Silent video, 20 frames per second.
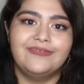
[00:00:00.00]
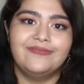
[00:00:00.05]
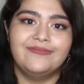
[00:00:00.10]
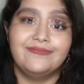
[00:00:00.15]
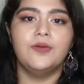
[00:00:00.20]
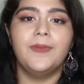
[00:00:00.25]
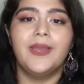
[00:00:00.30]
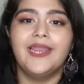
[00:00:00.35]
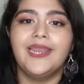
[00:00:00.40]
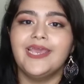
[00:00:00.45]

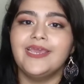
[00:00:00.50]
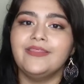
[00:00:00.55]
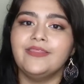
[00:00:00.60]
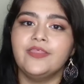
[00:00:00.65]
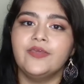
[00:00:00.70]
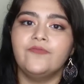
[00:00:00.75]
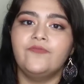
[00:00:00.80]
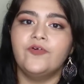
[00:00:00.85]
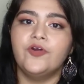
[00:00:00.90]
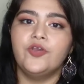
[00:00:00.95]
My next
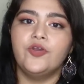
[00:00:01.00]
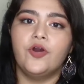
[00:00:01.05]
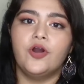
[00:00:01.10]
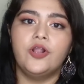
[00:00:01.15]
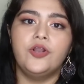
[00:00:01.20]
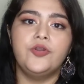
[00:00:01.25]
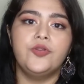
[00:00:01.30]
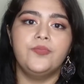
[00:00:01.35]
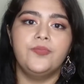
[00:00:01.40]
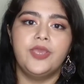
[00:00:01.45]
tip for you
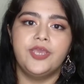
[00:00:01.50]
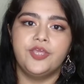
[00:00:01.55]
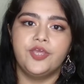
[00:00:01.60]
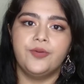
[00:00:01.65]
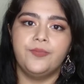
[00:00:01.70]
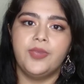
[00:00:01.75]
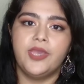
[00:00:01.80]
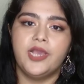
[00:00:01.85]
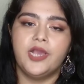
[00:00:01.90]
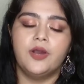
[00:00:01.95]
all to make your
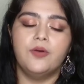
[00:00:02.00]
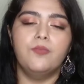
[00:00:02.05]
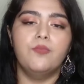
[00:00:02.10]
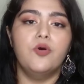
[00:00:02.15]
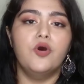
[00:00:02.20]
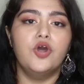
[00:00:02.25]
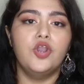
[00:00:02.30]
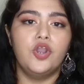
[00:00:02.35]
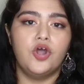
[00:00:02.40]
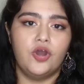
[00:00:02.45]
makeup
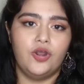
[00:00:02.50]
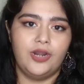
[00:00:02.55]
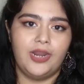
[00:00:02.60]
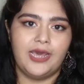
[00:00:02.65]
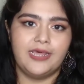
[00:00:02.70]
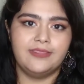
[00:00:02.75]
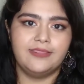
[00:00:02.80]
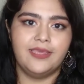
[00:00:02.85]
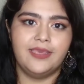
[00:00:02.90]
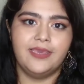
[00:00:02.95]
more long
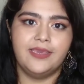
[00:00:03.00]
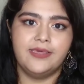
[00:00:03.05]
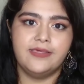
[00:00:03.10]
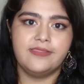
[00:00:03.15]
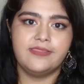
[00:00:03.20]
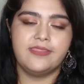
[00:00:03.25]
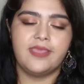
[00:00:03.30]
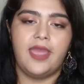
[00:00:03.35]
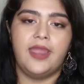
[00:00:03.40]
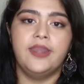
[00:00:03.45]
lasting
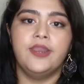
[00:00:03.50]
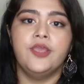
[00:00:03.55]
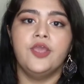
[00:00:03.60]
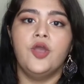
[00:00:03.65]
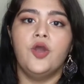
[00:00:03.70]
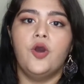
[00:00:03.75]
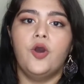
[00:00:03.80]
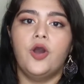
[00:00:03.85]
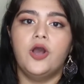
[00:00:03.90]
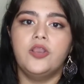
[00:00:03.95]
is that
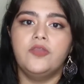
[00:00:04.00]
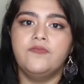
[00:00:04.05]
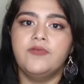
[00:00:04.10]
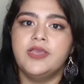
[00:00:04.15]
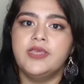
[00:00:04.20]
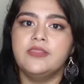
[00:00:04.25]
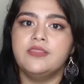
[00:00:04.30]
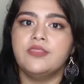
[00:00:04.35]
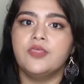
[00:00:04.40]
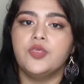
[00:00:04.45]

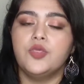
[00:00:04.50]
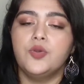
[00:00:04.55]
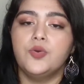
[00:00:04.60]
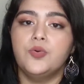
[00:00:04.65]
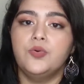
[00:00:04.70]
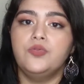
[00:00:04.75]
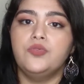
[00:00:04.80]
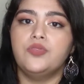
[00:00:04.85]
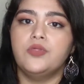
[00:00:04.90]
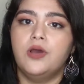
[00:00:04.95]
always
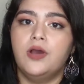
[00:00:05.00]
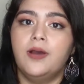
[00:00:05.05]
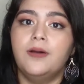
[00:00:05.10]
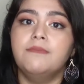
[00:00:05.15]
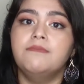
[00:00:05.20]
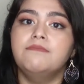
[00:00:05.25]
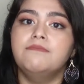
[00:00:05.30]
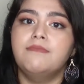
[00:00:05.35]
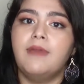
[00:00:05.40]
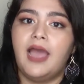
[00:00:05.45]
use a
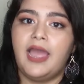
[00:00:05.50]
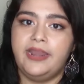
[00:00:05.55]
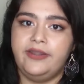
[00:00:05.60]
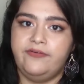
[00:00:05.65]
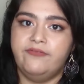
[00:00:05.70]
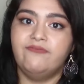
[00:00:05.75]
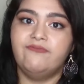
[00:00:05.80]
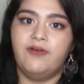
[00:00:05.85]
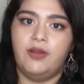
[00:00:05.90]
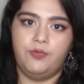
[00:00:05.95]
matte
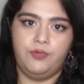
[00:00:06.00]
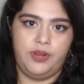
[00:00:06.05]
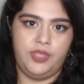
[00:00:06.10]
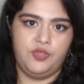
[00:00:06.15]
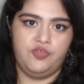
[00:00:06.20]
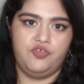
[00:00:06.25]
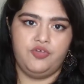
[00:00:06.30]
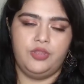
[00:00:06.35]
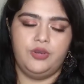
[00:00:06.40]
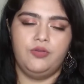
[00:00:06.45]

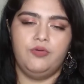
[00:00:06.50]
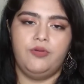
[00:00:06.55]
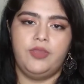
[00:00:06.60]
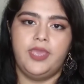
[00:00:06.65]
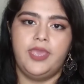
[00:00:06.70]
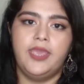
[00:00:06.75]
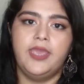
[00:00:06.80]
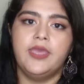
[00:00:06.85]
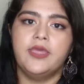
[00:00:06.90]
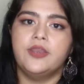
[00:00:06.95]
foundation,
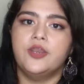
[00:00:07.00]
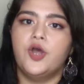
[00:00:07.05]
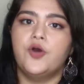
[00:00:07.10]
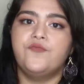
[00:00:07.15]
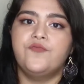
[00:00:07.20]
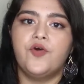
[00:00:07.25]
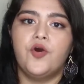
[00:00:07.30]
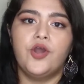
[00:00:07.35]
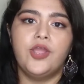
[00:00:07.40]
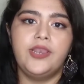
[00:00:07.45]
okay? Now
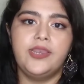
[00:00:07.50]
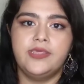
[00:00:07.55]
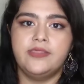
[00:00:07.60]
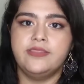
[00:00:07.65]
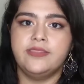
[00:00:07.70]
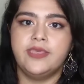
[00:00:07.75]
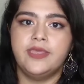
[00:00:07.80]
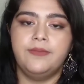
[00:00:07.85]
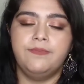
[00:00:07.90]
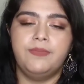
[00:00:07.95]
for oily
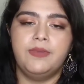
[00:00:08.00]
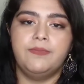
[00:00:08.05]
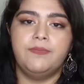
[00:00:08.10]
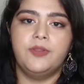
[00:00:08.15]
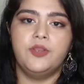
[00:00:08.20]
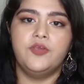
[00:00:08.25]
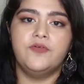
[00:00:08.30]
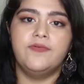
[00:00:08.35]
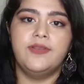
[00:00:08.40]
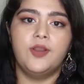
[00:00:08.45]
skin people,
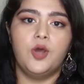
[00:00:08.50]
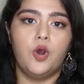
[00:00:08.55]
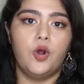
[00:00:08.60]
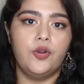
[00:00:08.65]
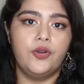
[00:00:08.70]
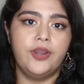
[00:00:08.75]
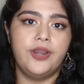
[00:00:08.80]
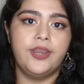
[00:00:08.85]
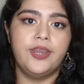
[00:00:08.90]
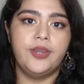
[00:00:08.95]
you will
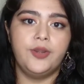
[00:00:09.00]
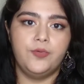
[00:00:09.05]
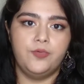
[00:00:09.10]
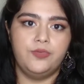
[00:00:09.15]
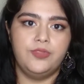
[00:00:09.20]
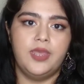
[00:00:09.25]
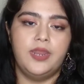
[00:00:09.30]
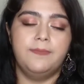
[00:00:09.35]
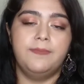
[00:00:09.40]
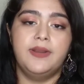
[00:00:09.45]
already do
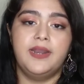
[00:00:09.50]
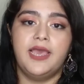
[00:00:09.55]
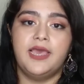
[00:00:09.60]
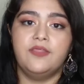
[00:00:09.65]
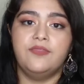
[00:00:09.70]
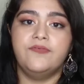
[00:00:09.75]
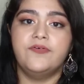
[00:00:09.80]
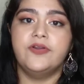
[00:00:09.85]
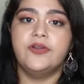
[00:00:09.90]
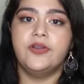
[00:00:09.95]
that, but as
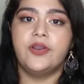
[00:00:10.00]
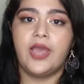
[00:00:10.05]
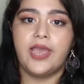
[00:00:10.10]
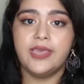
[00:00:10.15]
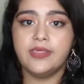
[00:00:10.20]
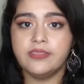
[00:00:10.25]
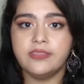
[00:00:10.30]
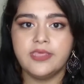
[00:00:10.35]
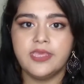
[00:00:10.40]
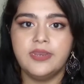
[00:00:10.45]
for
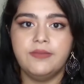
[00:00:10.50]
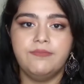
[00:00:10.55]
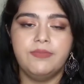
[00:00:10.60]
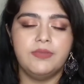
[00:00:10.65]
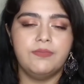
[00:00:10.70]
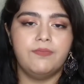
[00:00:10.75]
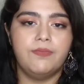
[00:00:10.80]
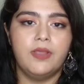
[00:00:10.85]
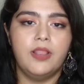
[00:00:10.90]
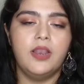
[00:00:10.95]
dry skin
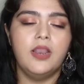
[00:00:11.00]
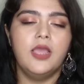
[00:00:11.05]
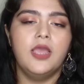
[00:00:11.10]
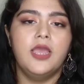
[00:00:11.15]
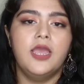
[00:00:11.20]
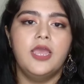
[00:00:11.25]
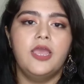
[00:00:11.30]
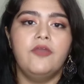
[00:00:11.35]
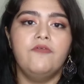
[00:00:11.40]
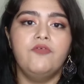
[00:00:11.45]
people,
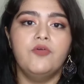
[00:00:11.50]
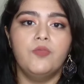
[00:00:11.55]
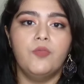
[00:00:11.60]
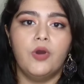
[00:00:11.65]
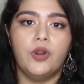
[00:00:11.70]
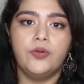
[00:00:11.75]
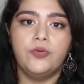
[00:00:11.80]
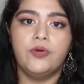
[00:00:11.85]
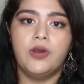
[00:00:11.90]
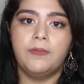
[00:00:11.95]
if you
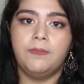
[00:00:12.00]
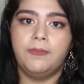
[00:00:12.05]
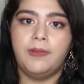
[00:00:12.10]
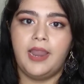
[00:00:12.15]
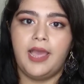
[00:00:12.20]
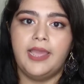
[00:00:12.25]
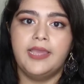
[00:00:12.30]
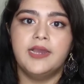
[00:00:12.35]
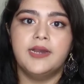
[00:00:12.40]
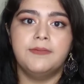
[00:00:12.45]
want to
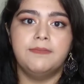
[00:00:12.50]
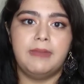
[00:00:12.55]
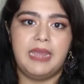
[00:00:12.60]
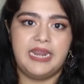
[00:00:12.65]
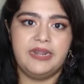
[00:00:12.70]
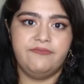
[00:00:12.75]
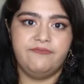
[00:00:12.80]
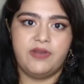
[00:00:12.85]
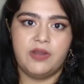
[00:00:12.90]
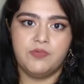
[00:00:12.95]
apply a
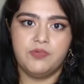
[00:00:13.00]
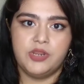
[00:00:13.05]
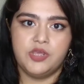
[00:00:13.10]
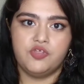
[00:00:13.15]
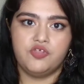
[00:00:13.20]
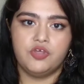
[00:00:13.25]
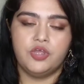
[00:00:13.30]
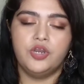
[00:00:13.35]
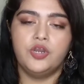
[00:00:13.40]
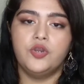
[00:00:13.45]
matte
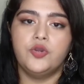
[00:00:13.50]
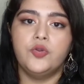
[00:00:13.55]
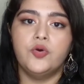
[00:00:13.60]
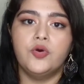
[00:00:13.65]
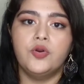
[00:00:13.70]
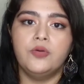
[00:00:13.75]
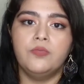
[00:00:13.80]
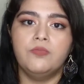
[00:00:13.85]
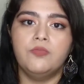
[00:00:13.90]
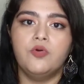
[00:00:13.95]
foundation,
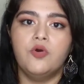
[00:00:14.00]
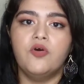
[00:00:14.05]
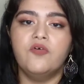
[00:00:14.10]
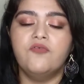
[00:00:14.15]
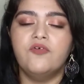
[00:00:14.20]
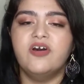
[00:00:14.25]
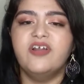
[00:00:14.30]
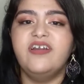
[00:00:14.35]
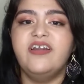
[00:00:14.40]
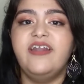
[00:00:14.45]
don't go
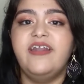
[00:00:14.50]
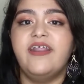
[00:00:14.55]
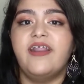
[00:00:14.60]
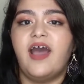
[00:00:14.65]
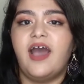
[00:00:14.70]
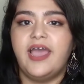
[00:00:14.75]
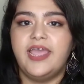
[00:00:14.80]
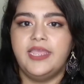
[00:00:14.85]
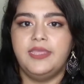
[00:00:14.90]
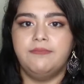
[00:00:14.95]
for
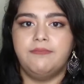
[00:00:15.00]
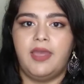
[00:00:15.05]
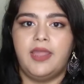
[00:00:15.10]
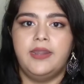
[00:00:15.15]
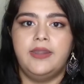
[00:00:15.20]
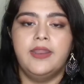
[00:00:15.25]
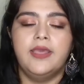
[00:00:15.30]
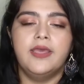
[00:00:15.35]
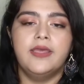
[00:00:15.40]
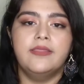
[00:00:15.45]
drying matte.
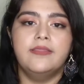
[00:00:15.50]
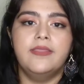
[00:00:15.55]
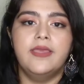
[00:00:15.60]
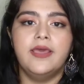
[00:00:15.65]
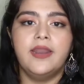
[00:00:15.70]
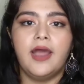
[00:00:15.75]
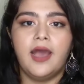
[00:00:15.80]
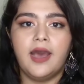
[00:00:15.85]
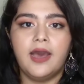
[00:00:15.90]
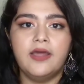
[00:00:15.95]

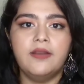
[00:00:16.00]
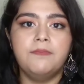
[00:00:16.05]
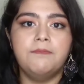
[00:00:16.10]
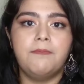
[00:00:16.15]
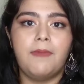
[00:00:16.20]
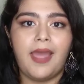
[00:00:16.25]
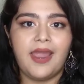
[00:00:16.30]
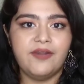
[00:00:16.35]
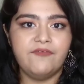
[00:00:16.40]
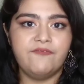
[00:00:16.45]
There are
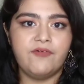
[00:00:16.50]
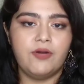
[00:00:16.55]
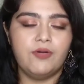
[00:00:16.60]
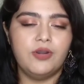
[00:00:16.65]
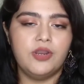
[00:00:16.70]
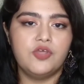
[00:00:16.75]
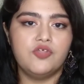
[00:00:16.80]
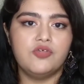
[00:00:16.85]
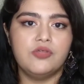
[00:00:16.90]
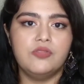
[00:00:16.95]
matte
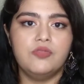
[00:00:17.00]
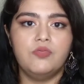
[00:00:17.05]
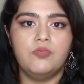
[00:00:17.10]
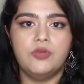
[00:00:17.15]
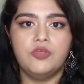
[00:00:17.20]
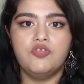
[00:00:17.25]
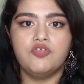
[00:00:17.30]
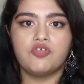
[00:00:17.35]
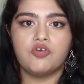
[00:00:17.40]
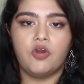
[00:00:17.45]
foundations
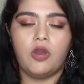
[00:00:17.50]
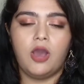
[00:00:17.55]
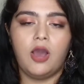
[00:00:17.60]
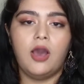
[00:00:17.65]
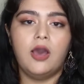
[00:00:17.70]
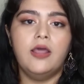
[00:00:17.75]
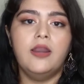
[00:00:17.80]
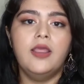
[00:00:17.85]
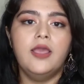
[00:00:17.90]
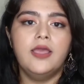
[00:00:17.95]
which
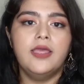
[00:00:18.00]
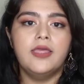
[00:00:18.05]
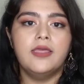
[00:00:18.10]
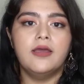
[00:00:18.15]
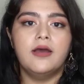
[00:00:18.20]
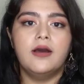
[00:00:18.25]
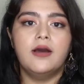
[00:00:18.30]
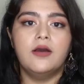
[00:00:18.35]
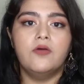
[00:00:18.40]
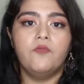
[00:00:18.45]
are
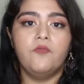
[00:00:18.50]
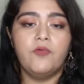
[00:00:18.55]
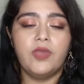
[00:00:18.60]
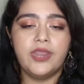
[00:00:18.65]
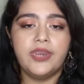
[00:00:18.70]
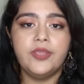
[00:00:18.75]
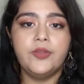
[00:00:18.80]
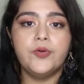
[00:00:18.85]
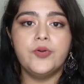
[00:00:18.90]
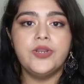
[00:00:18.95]

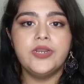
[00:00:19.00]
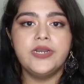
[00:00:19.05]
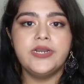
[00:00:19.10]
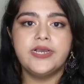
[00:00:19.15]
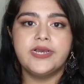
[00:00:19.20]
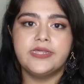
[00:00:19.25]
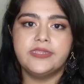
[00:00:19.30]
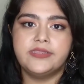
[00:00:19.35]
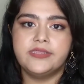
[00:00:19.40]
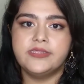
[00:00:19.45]
very good in
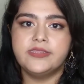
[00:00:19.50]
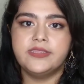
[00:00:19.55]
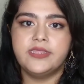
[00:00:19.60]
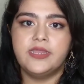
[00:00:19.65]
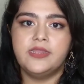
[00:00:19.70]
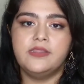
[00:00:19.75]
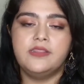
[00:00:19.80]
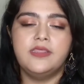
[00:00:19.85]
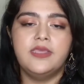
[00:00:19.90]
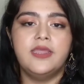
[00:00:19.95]

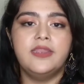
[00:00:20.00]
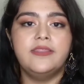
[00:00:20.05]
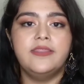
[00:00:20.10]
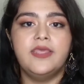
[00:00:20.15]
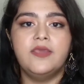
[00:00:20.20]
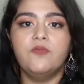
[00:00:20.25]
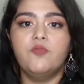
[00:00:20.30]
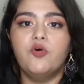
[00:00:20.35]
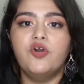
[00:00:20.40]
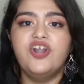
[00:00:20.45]
consistency and
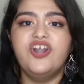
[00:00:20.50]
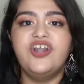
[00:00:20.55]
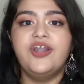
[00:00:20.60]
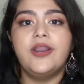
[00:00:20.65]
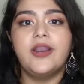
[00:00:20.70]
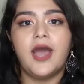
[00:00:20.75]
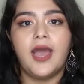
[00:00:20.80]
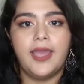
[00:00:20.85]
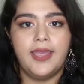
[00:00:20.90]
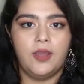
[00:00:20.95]
they won't
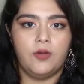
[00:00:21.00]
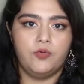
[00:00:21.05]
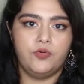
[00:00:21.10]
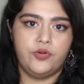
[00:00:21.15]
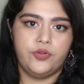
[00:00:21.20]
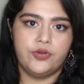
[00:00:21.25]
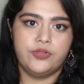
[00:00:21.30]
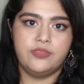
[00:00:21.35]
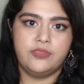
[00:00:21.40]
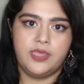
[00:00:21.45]
dry out
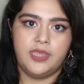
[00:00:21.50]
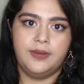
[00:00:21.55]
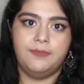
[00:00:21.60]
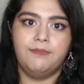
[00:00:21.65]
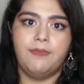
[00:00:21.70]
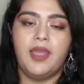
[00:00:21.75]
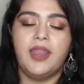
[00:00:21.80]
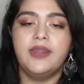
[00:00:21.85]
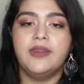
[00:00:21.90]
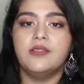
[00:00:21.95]
your skin.
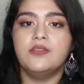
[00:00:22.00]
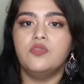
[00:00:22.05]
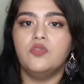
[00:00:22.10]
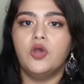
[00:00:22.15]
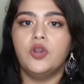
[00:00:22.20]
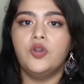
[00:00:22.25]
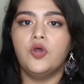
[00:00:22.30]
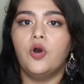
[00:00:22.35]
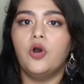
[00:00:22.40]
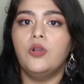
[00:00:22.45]
Matte does
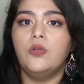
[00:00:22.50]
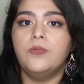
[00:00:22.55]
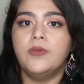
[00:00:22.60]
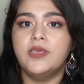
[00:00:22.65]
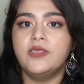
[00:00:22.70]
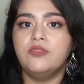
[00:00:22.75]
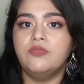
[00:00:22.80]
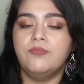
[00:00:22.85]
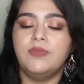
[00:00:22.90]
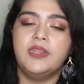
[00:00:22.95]
not
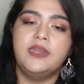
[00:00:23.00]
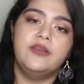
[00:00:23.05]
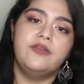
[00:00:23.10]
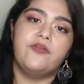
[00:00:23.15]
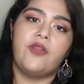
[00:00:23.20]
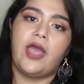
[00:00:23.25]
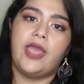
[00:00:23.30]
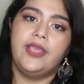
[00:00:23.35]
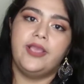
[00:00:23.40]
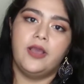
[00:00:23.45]
always mean
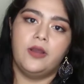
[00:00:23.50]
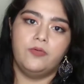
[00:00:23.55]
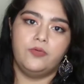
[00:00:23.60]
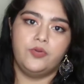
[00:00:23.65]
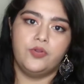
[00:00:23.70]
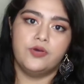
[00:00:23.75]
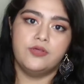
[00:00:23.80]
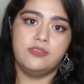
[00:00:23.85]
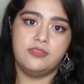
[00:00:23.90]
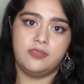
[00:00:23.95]
drying out
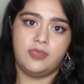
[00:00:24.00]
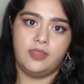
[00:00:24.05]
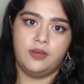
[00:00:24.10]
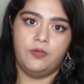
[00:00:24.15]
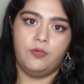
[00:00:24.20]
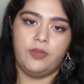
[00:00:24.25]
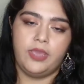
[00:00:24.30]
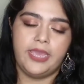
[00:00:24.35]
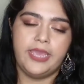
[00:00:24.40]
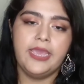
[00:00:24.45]
your skin,
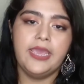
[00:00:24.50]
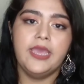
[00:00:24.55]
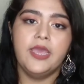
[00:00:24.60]
okay?